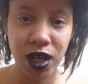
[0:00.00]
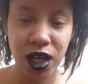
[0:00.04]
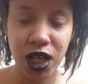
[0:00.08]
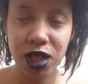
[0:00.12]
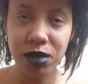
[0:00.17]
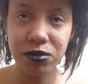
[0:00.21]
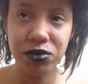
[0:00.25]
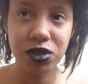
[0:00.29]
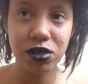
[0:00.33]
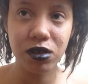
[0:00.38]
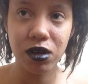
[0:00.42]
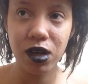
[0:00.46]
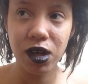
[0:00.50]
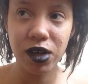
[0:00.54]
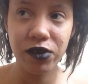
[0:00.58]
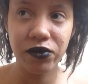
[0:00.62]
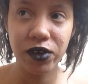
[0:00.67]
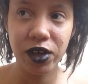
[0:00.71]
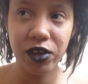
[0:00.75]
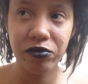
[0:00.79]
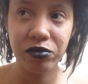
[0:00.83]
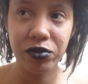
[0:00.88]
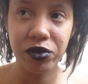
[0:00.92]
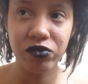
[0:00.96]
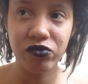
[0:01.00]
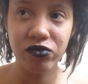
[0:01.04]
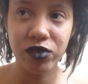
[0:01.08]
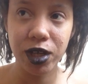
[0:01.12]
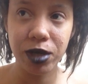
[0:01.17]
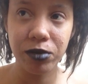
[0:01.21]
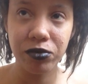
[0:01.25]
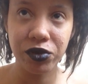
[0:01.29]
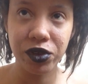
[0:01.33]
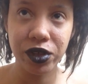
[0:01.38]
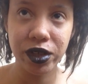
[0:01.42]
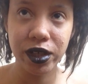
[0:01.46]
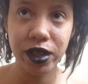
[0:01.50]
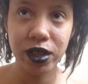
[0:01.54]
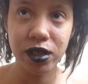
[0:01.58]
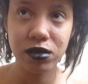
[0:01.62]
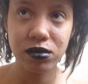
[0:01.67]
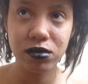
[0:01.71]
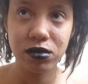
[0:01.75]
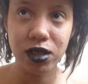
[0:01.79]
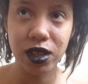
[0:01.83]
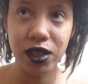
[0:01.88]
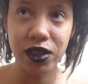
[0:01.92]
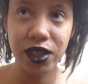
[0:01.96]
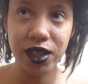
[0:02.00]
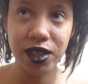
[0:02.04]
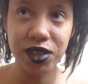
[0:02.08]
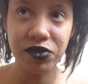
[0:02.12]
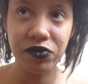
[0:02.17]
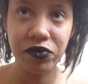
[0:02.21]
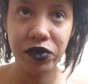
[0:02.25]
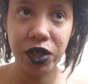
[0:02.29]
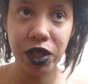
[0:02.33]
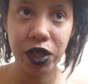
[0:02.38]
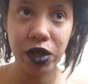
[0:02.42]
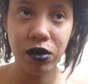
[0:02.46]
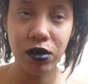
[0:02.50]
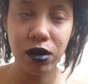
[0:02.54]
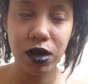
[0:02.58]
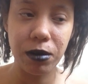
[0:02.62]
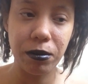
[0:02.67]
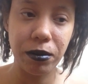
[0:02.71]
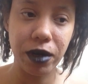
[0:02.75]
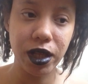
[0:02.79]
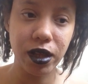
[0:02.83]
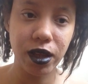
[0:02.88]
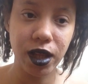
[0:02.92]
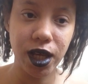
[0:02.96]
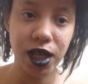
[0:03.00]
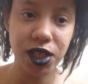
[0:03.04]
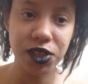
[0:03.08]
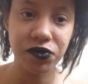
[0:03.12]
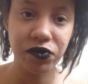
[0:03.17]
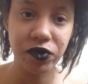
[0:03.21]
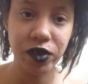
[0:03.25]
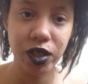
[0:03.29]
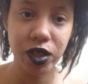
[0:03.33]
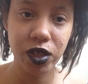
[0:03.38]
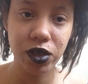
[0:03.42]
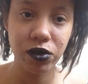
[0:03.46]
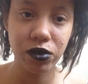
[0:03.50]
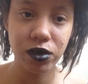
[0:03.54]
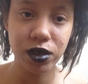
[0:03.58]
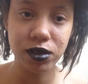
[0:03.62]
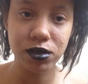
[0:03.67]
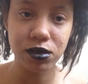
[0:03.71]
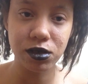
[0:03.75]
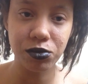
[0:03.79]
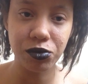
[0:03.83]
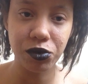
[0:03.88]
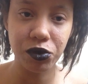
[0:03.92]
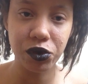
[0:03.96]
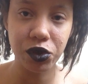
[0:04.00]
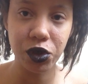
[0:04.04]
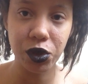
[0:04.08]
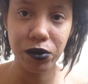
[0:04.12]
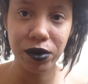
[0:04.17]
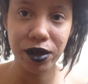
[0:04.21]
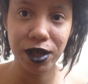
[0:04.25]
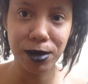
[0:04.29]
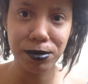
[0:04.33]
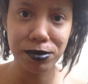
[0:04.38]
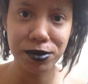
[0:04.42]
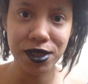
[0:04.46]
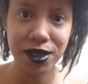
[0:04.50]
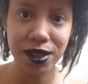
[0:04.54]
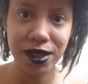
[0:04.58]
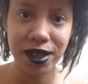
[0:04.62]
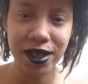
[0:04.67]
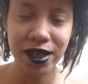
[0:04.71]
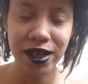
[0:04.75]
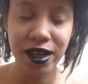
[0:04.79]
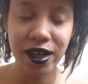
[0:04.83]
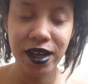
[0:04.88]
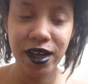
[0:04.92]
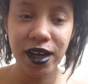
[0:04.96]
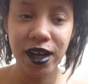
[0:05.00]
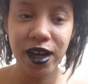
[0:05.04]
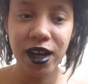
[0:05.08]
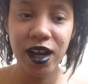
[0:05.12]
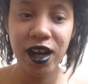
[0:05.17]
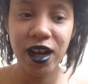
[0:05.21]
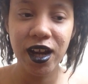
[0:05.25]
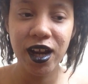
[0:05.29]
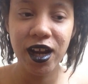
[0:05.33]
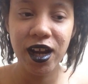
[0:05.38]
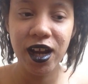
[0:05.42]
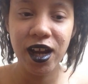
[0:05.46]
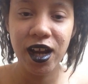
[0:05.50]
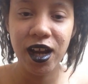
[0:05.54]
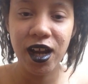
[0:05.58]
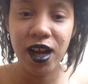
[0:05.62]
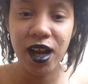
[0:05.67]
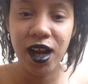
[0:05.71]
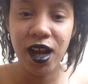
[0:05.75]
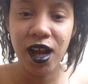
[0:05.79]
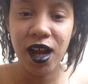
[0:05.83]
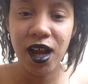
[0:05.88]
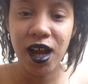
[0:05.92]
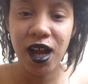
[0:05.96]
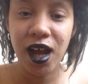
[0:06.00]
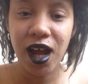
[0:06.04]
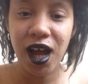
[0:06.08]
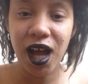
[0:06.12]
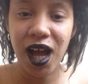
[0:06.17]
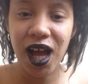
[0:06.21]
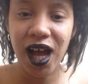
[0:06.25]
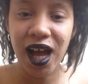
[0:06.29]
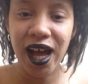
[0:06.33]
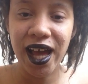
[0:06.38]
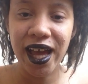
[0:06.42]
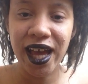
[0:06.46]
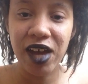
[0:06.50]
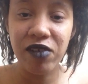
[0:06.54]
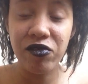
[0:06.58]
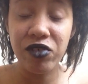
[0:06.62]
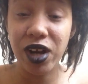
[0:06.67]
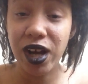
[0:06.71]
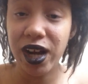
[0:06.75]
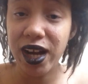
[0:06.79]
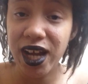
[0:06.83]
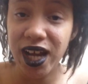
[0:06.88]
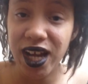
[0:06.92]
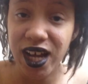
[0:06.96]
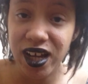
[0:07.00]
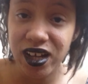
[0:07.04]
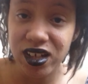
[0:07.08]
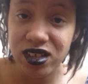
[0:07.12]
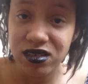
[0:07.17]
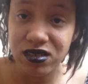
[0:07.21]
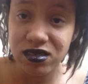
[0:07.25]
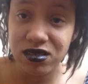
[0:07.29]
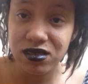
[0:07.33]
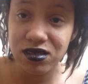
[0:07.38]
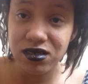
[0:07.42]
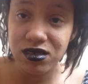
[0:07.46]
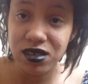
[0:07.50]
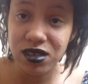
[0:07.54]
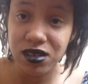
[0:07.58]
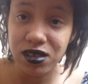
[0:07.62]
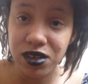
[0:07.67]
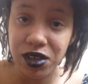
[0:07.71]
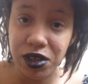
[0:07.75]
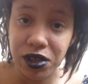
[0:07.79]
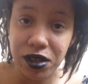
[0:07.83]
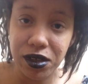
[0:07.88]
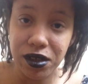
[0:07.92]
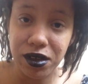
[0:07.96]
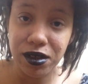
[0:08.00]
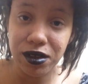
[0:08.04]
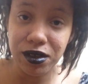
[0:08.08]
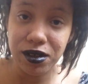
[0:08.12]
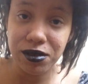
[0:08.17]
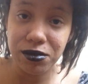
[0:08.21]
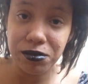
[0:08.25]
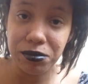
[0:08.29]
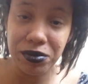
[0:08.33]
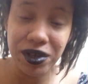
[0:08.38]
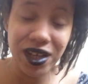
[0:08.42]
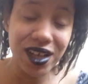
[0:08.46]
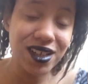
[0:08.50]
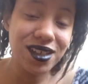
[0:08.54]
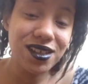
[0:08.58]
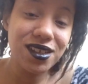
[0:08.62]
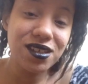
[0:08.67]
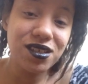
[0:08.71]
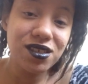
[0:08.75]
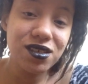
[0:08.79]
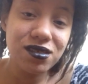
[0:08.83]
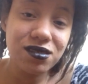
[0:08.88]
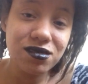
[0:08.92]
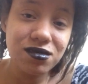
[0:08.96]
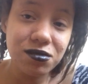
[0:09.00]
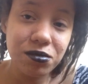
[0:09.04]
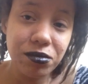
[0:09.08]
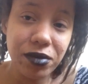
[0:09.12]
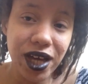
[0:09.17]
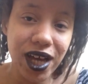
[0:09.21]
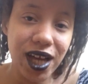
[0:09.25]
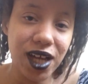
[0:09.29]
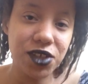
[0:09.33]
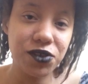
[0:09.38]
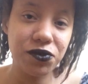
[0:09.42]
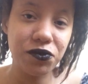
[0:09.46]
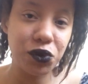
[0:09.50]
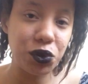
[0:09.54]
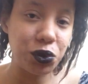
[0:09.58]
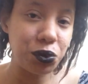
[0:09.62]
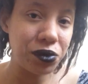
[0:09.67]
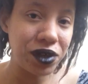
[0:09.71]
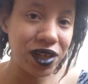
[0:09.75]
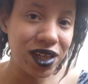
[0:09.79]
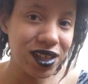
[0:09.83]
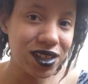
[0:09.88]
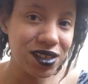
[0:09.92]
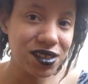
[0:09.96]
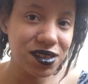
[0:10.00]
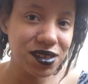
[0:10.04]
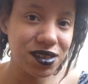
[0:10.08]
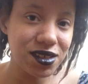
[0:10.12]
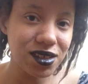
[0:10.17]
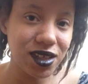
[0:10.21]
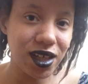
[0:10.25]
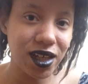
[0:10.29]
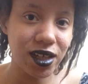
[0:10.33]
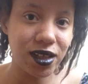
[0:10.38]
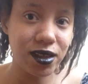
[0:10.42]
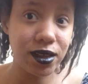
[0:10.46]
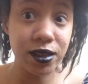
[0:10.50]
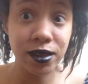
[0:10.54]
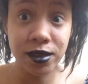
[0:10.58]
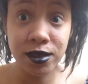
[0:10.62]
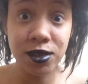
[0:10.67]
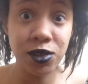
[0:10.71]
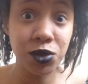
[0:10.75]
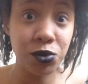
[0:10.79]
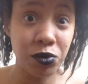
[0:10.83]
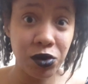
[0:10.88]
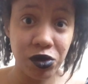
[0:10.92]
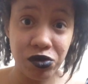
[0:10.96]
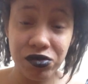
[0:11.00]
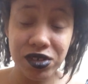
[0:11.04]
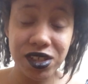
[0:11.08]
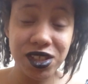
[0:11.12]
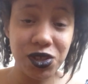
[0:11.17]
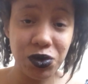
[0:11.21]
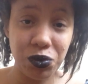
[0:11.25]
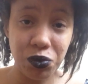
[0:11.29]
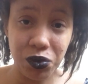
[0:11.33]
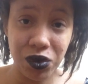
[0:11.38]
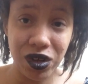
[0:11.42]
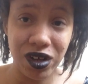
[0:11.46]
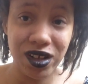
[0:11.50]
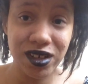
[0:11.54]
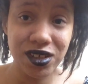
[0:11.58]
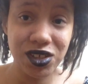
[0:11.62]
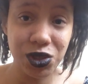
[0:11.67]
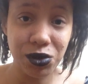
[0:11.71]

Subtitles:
And I'm sorry if I've been rambling in this video and my last video, because they're both going up today. I have not had the best past few weeks, and this is one reason why.